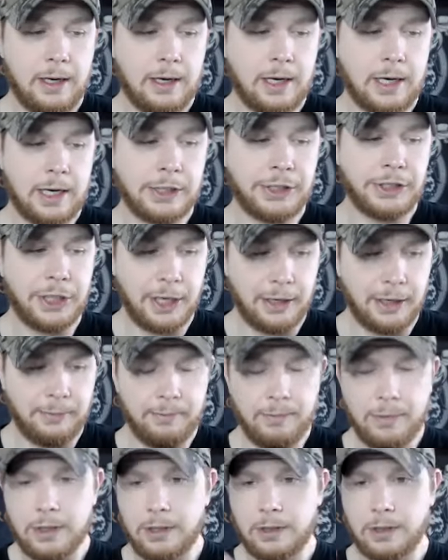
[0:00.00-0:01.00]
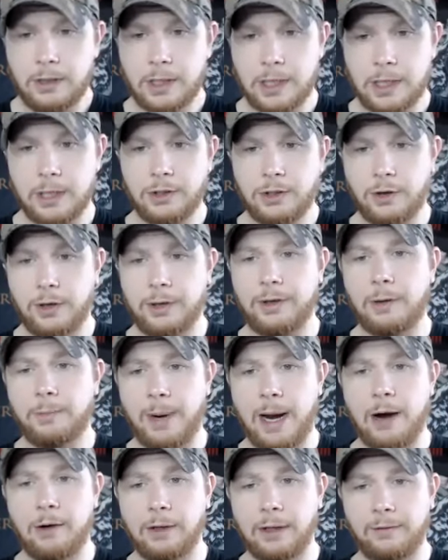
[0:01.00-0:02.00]
uh, gym uh, during their
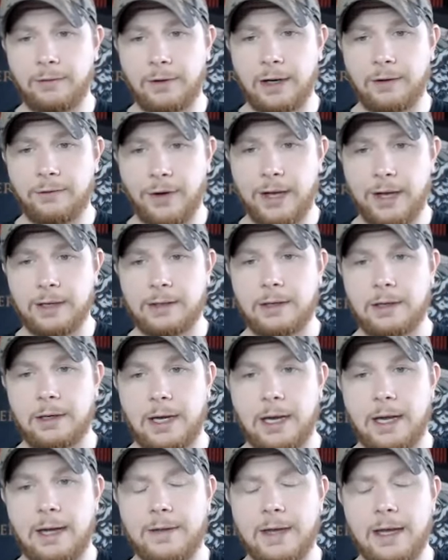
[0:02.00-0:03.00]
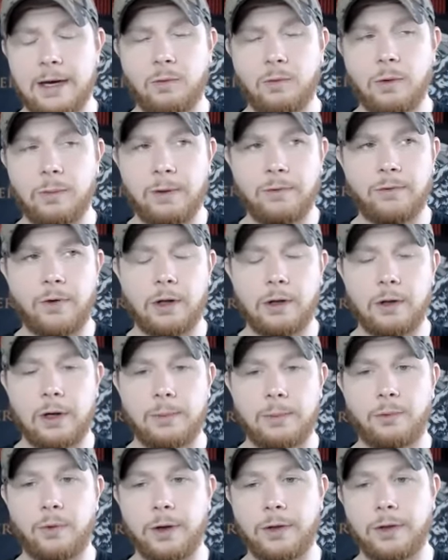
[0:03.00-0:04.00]
powerlifting event. And then it will be followed
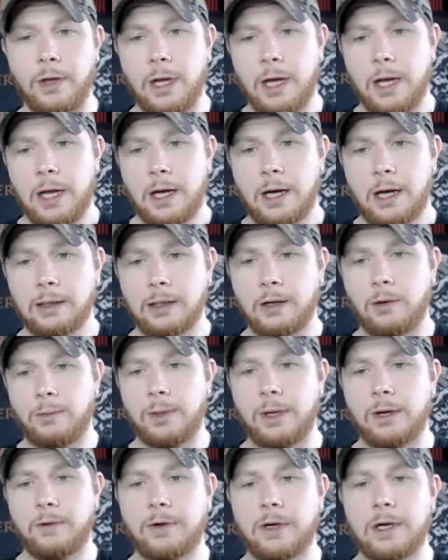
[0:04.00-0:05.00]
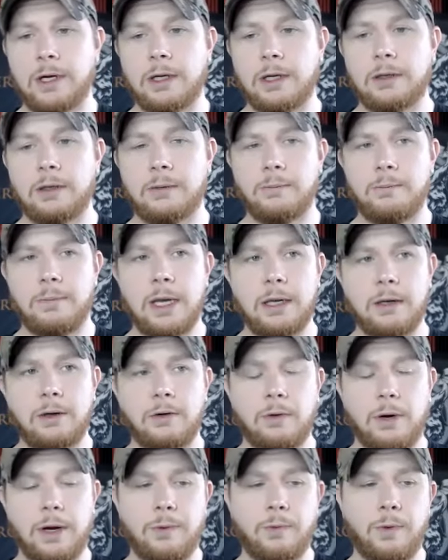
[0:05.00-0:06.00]
up with a little bit of a meet and
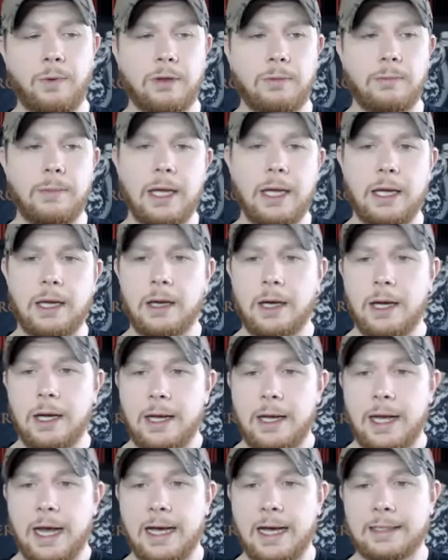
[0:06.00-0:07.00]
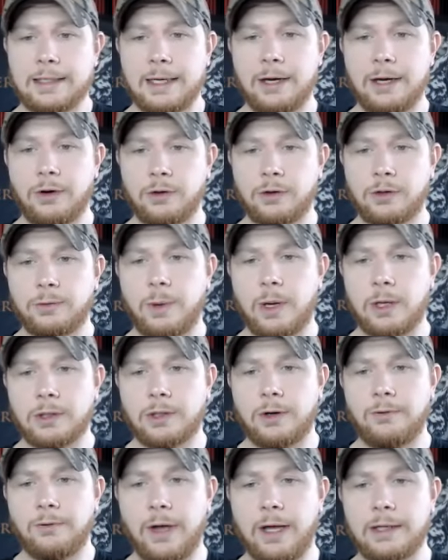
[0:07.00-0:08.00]
greet with me as a hero
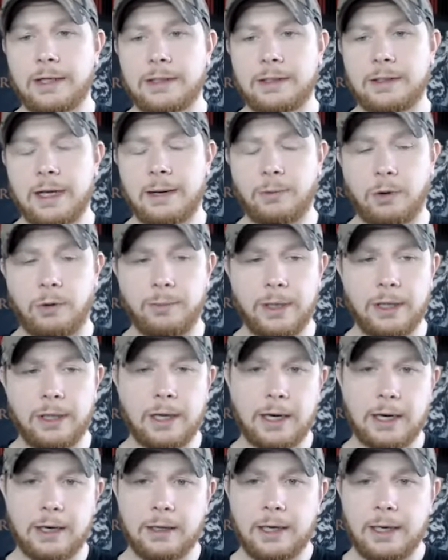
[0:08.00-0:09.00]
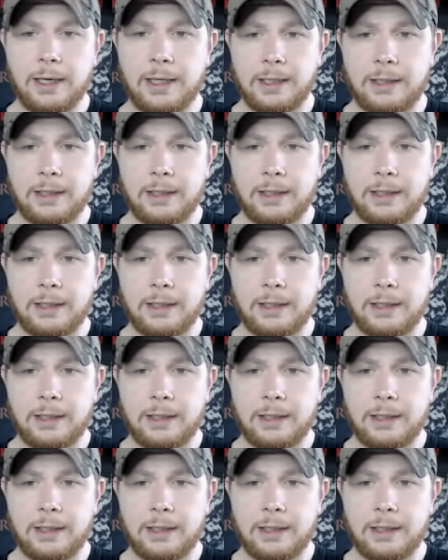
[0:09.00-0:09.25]
sponsored event. Deborah will be there.